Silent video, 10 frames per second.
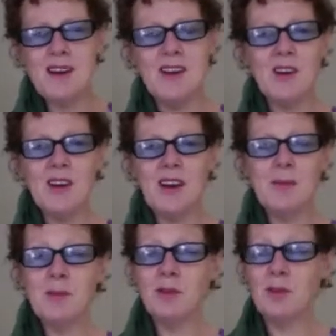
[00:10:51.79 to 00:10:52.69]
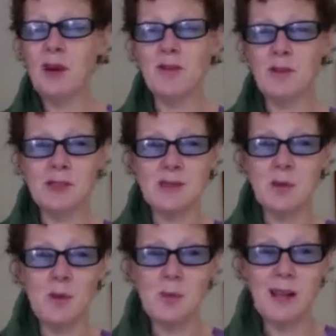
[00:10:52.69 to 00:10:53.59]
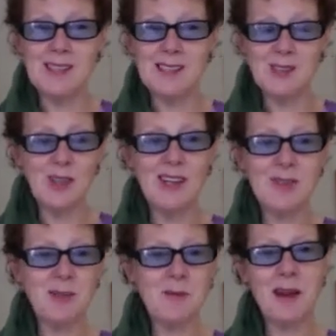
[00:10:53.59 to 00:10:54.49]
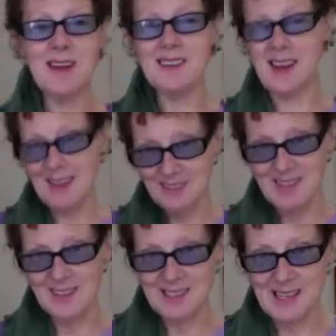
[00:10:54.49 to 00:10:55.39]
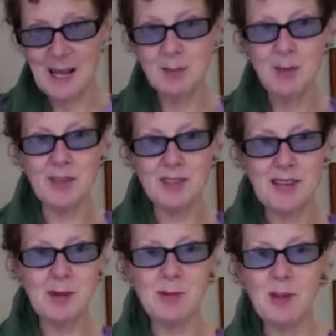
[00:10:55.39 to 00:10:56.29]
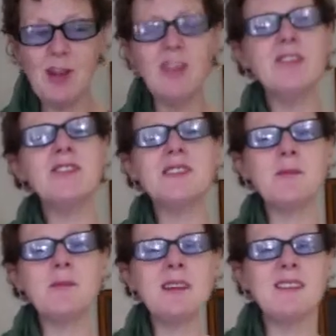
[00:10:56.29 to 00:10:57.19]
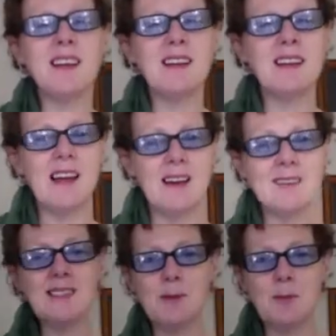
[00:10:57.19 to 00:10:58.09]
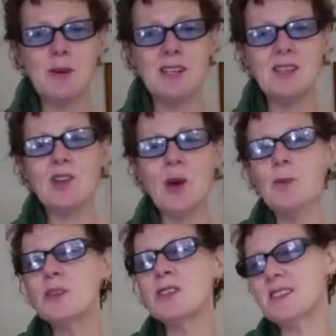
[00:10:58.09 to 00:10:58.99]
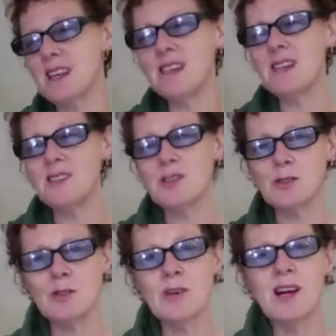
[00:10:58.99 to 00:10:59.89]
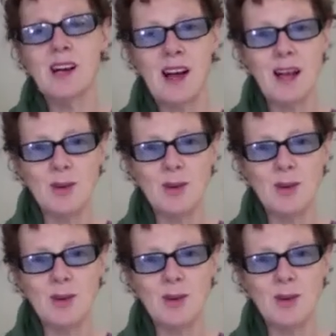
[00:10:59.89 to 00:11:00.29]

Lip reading: If you have a very small place, you can even make it underneath a table with a tablecloth, something that allows somebody to go and just get into a